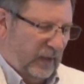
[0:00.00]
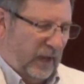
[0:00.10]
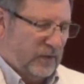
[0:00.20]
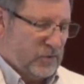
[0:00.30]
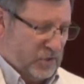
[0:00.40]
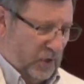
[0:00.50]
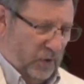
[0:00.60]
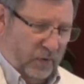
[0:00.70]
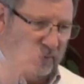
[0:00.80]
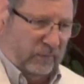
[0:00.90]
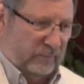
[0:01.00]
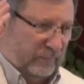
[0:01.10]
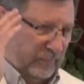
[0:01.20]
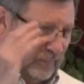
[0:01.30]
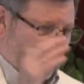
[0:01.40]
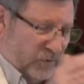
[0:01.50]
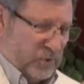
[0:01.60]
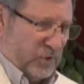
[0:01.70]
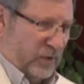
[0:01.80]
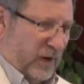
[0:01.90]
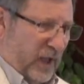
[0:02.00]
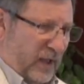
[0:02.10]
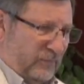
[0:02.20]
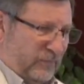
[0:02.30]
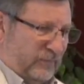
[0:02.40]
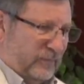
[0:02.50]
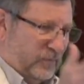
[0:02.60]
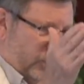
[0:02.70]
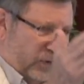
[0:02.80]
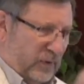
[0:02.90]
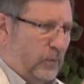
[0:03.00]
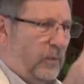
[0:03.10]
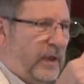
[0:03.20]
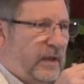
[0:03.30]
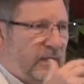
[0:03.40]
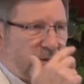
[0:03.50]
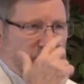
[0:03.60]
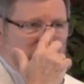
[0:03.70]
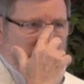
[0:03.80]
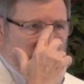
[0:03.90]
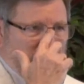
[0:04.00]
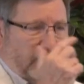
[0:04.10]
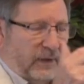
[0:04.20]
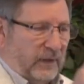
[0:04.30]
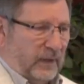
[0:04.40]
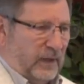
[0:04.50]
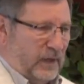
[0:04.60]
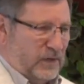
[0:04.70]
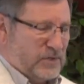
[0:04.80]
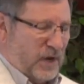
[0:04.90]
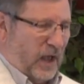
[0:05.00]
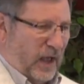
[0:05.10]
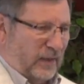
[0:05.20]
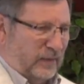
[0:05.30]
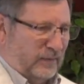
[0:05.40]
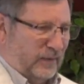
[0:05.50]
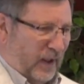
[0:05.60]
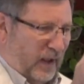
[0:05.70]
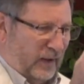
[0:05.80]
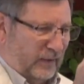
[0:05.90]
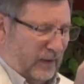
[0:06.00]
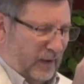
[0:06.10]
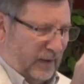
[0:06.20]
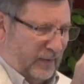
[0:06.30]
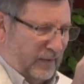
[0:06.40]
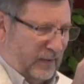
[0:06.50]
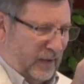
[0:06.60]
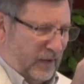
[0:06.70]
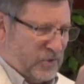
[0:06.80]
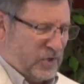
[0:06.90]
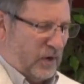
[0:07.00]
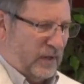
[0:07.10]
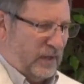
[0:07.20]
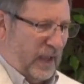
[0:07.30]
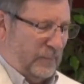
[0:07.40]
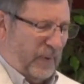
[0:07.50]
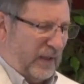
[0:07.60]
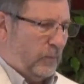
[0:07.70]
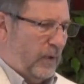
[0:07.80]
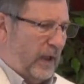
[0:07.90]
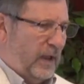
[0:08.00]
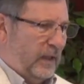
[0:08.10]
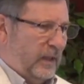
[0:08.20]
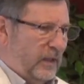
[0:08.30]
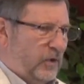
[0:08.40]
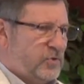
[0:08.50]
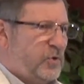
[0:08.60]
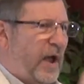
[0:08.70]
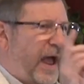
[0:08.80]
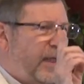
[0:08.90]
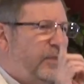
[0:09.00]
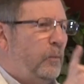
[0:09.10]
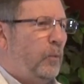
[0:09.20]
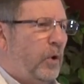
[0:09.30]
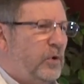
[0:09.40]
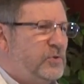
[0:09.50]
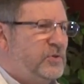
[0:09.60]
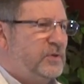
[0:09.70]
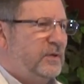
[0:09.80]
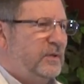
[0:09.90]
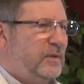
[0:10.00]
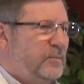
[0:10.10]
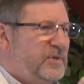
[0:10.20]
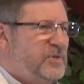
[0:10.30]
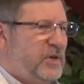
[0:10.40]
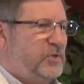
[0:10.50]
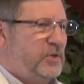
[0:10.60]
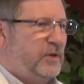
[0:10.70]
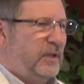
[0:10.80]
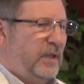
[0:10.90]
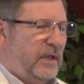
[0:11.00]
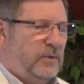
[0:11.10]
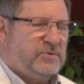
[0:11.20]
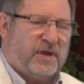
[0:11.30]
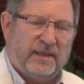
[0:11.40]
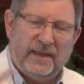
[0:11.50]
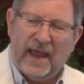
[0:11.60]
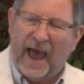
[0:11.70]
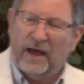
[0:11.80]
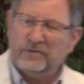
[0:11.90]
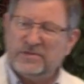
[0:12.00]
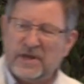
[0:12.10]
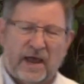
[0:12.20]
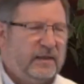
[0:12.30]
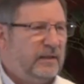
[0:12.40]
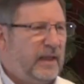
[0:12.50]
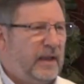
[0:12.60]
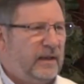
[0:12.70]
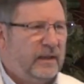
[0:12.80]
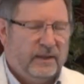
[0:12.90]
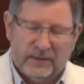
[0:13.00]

And so, sure enough, during the week, he's on the starting gate. By the way, he also had the worst position. He was on the outside lane.